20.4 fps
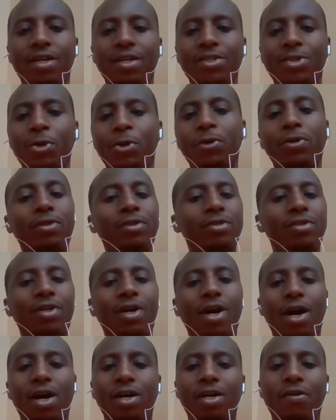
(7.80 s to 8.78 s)
So,
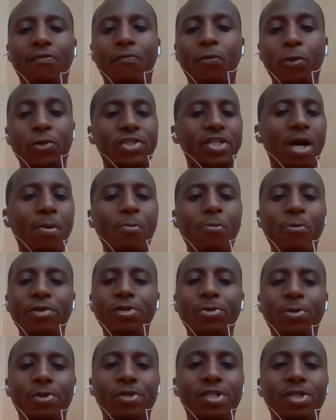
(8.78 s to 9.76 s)
for some
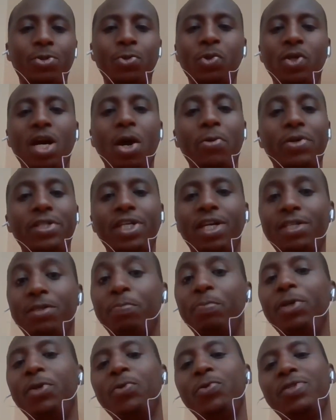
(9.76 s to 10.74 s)
reason, today I will just
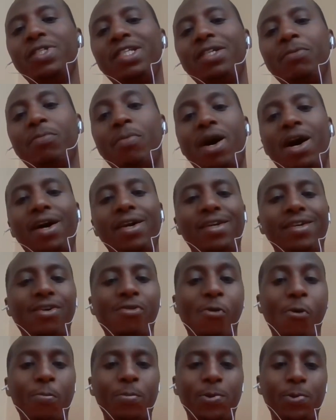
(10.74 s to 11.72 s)
be using my
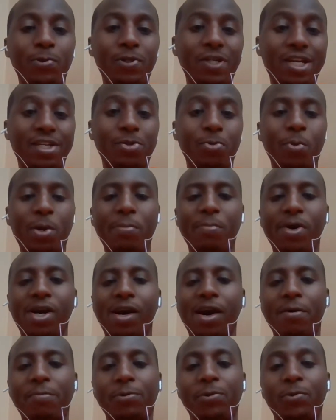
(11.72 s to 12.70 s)
computer's
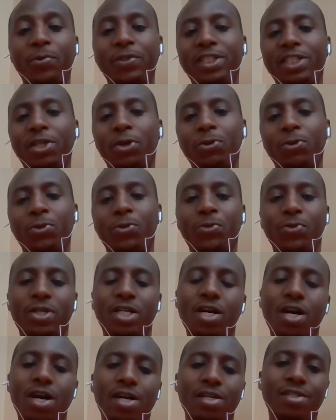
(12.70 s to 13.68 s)
webcam to reach out to you
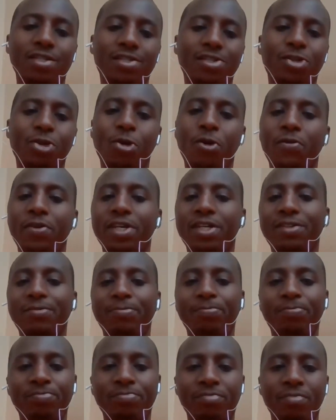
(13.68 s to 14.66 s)
guys. Sorry.
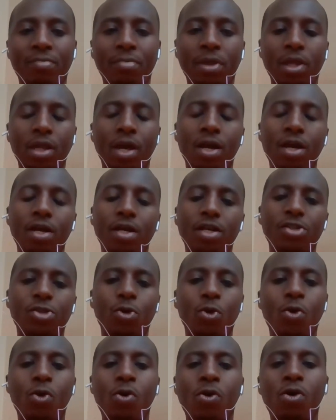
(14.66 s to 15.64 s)

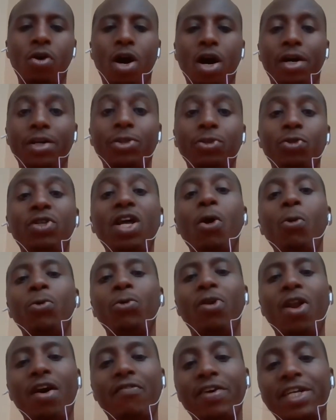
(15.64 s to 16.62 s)
So, today I
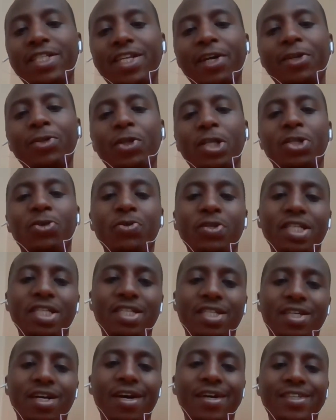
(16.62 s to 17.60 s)
would love us actually to
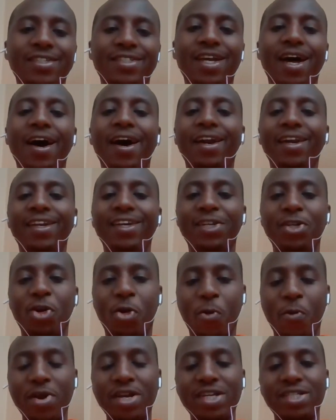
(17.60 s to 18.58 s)
discuss an
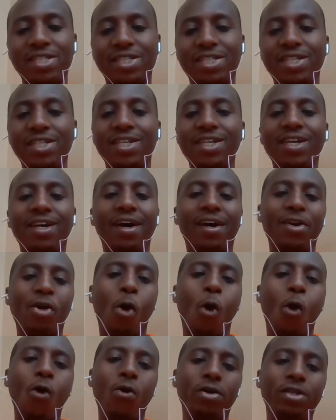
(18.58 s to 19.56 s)
interesting and
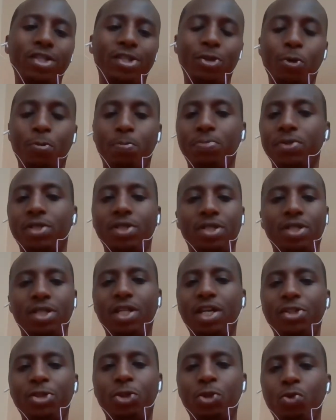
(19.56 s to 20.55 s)
hot topic
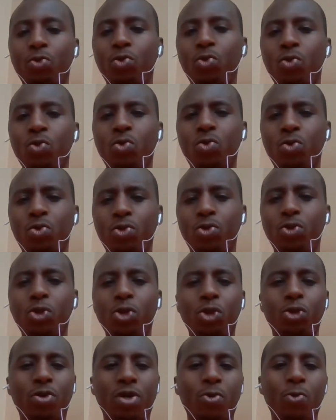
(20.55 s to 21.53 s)
that you
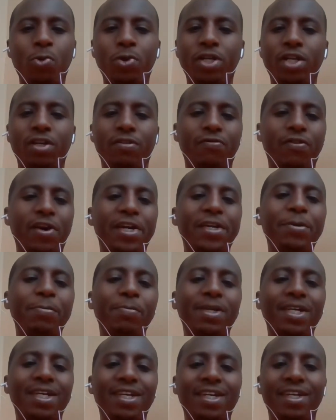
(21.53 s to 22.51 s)
usually wouldn't find
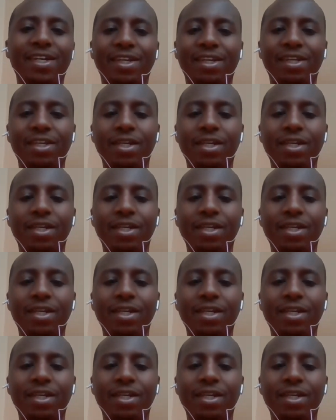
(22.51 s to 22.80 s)
me in.